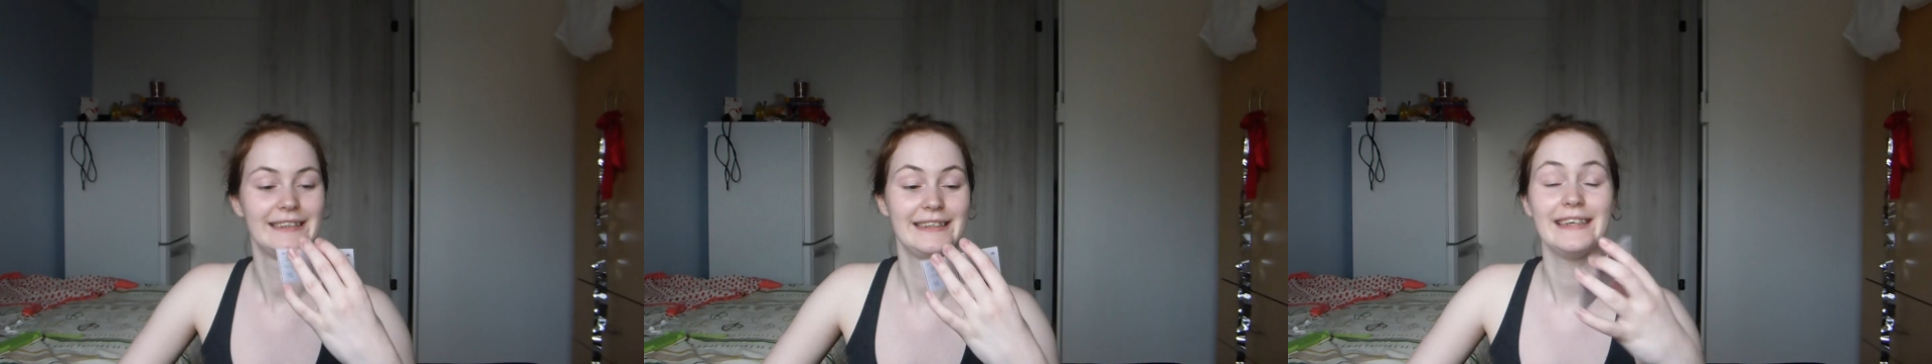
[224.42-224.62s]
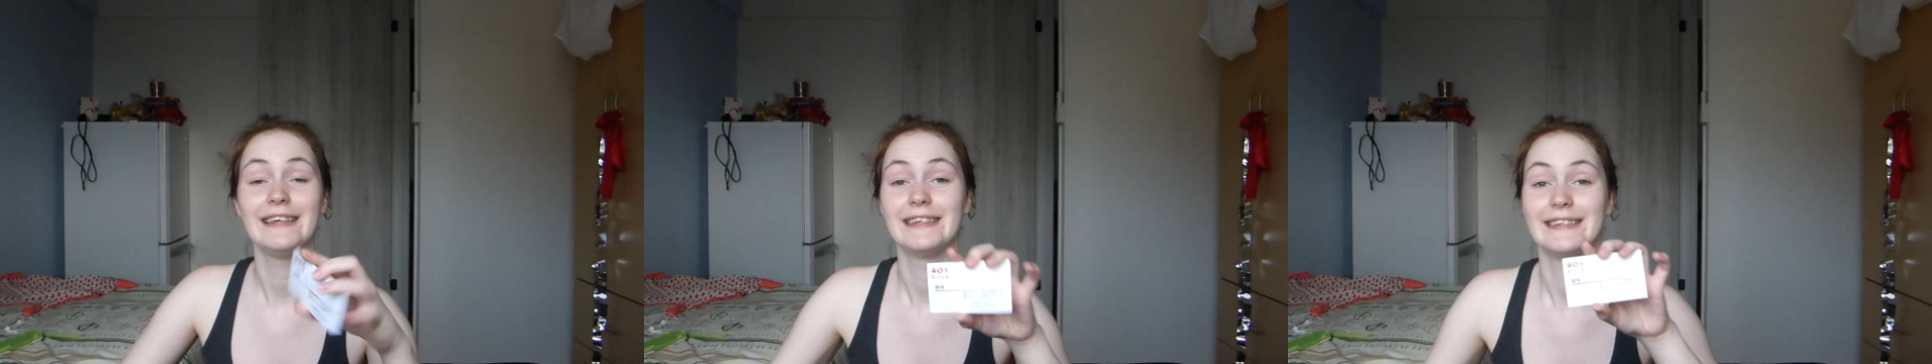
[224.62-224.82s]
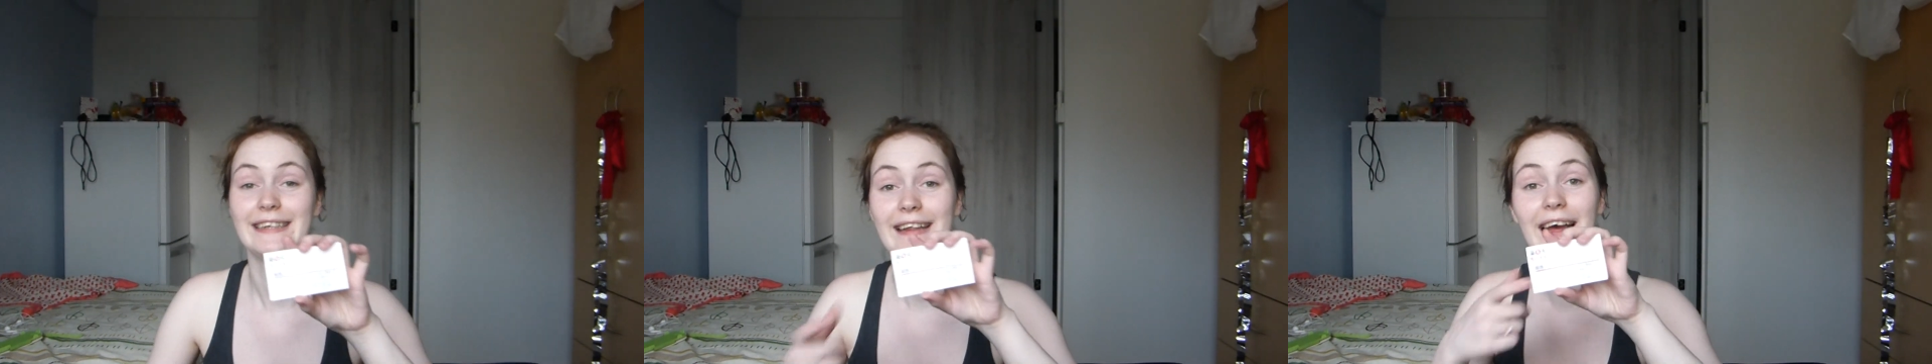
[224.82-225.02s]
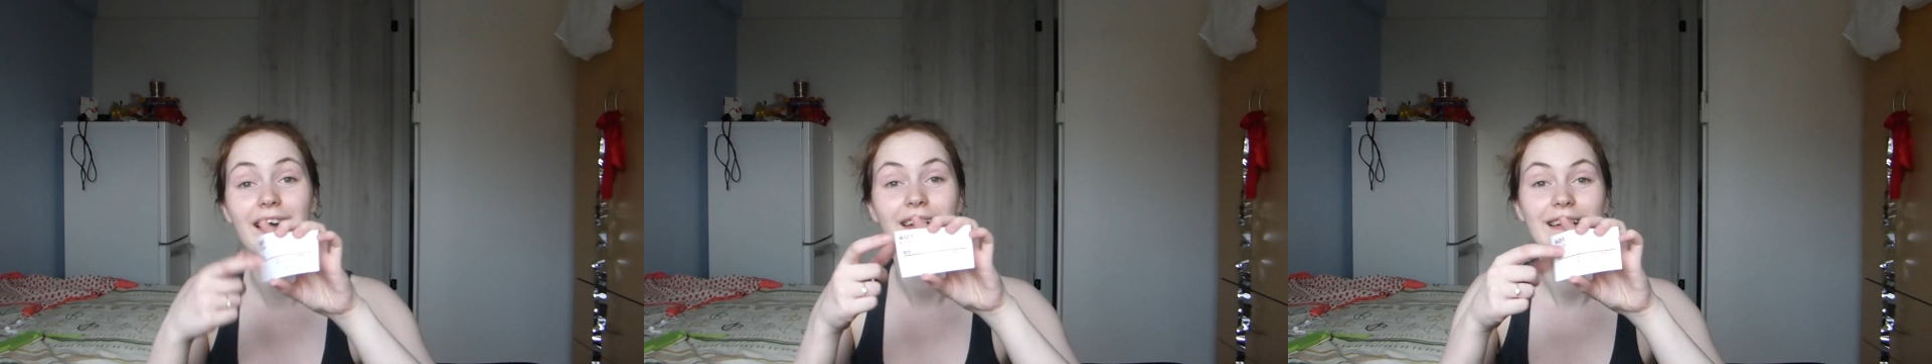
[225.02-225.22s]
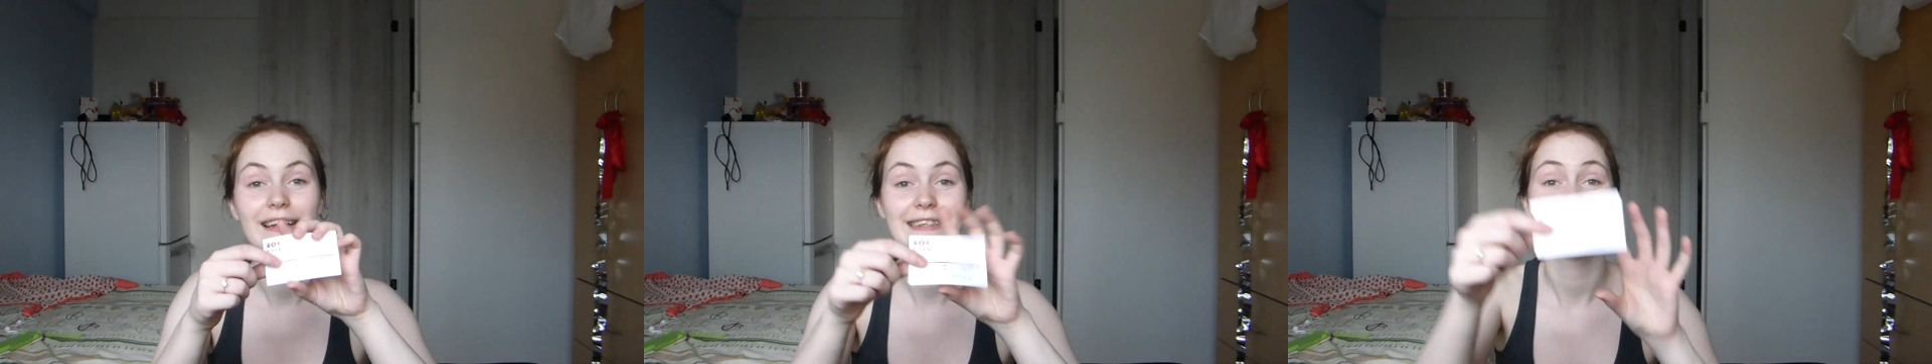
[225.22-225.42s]
See
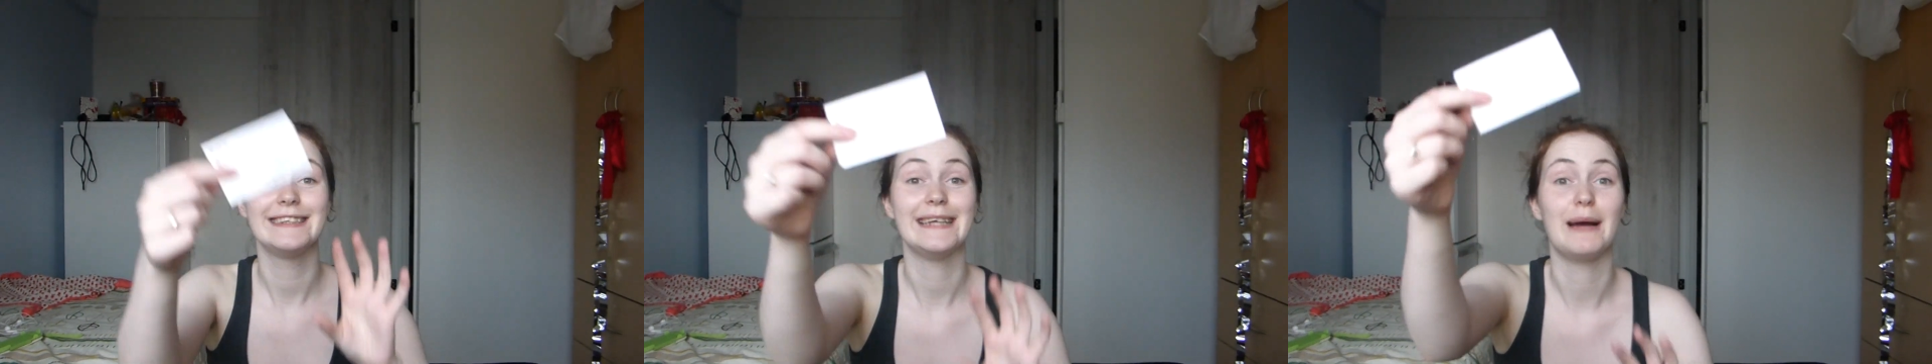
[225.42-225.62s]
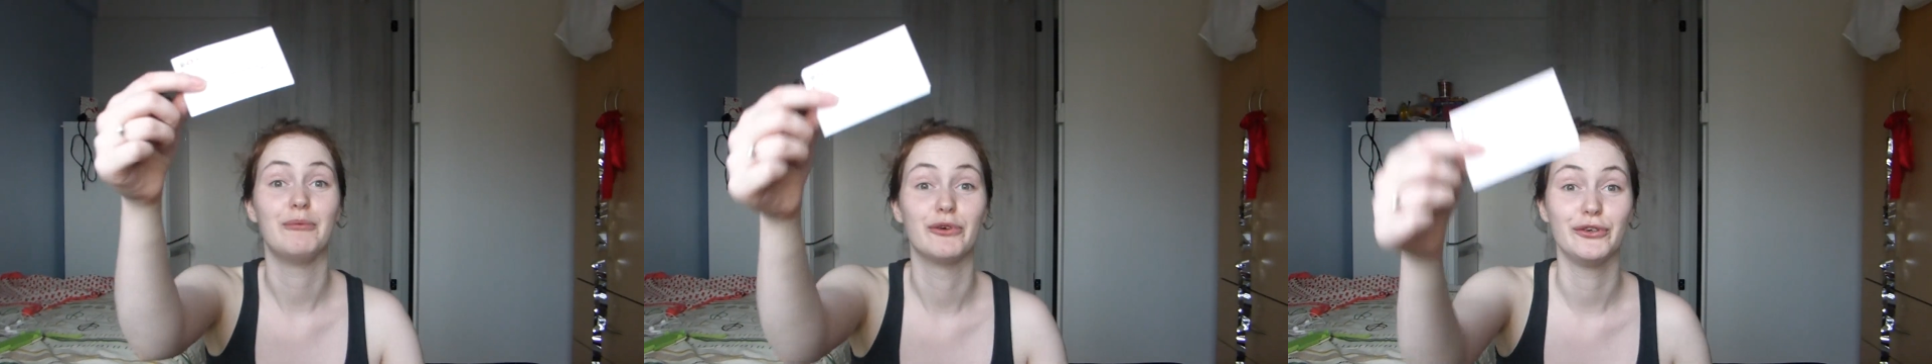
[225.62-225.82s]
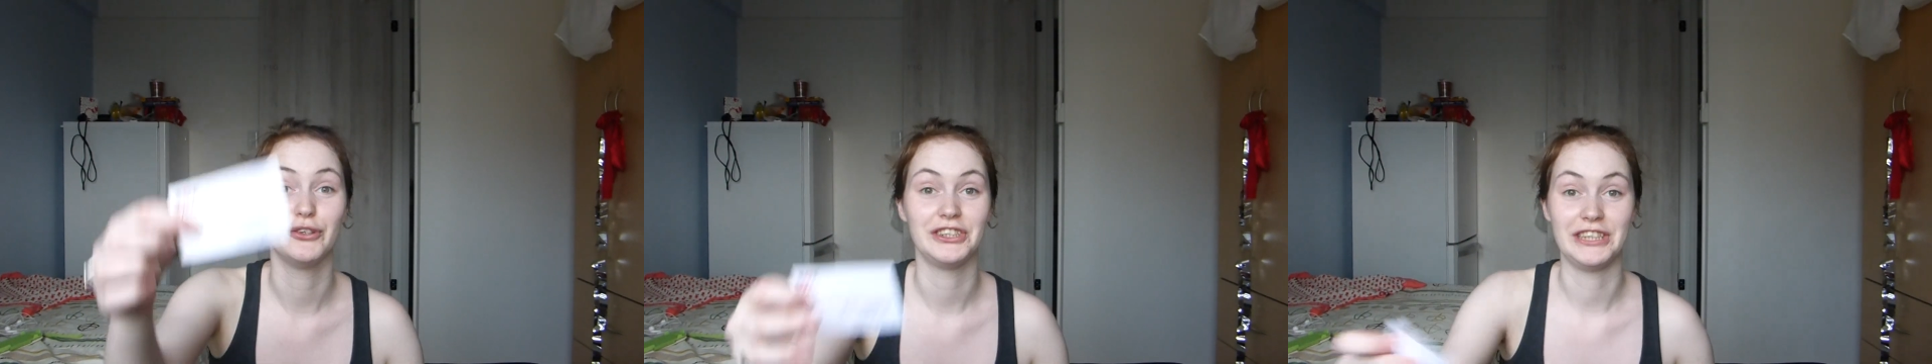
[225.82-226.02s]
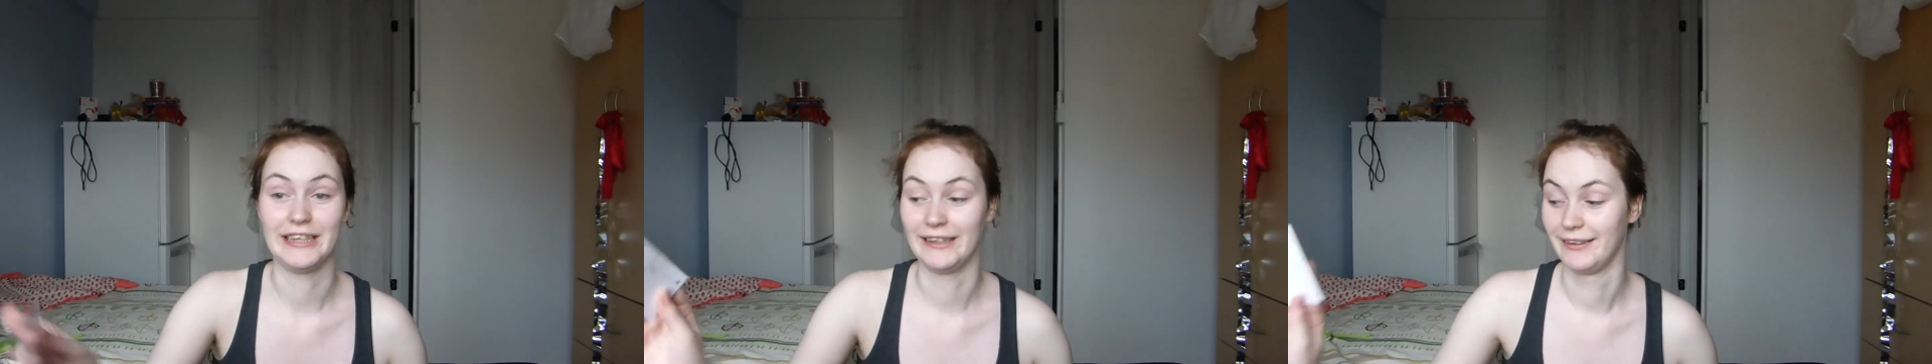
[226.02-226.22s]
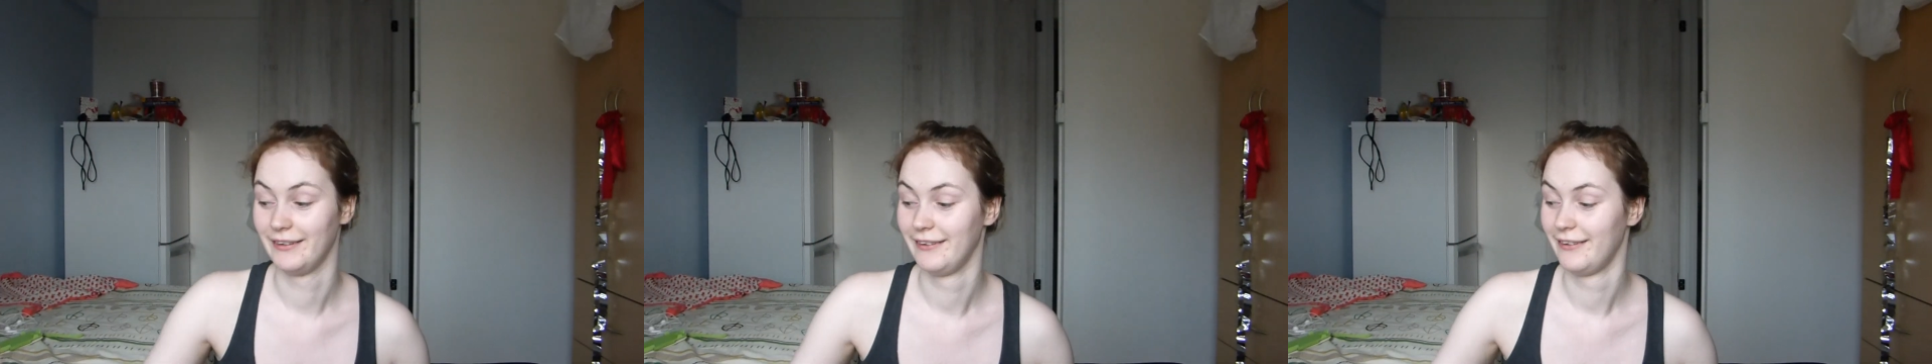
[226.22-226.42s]
that? That's his Yamaguchi.